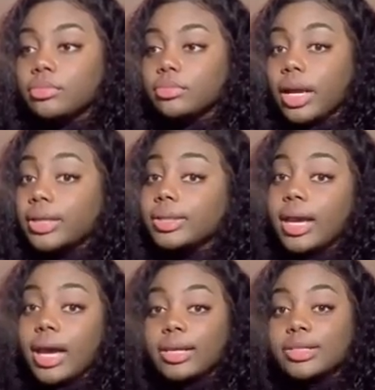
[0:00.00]
I still
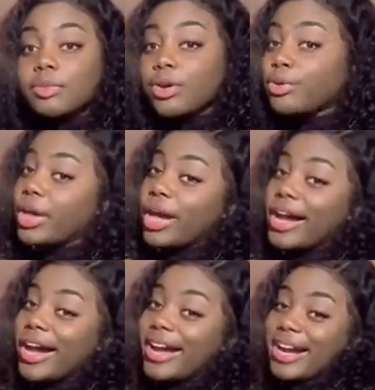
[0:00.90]
got into both. I
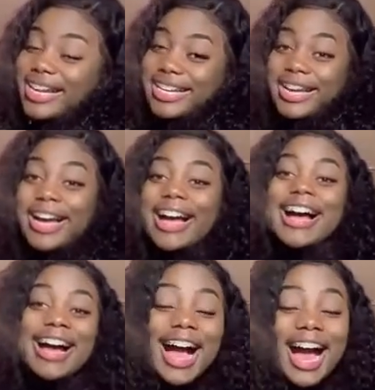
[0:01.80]
got
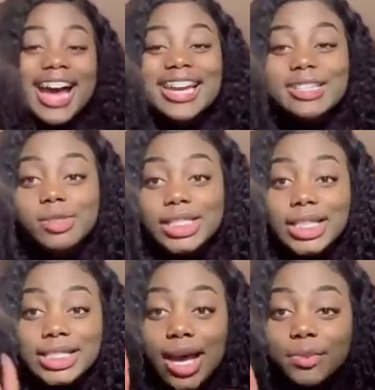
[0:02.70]
to
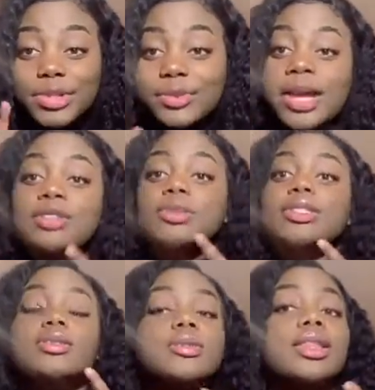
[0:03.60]
the top 2
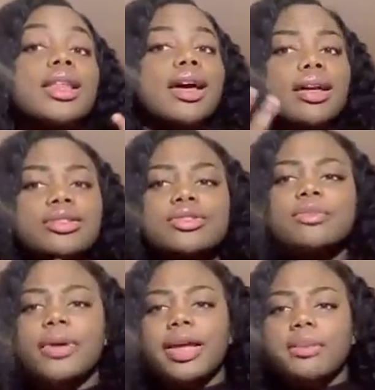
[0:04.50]
HBCUs in the country,
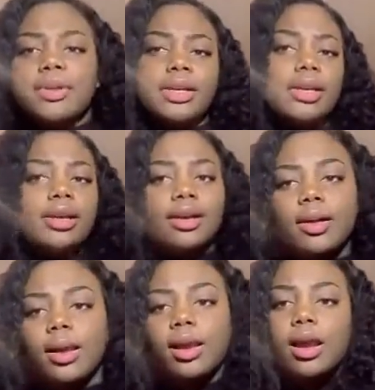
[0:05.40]
baby.
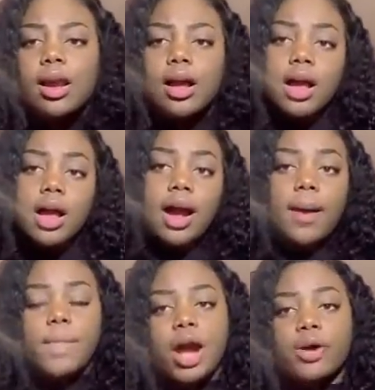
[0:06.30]

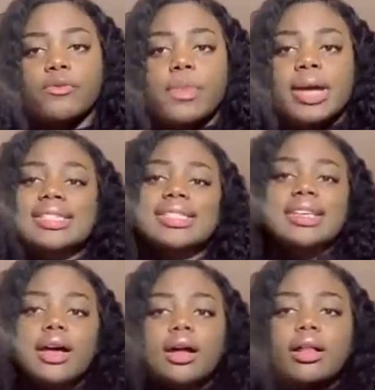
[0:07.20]
I'm proud of
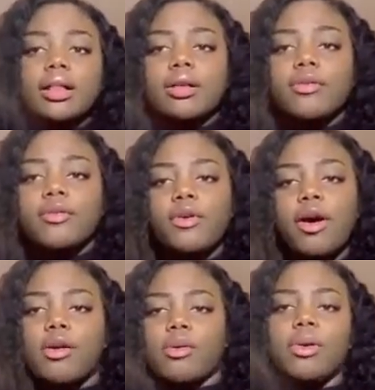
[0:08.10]
myself.
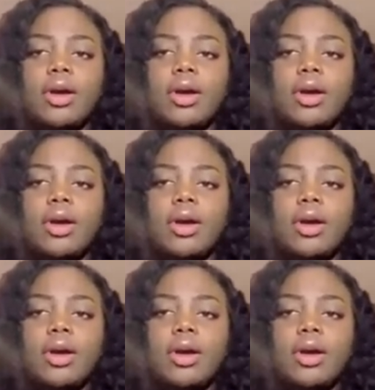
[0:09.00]
Oh.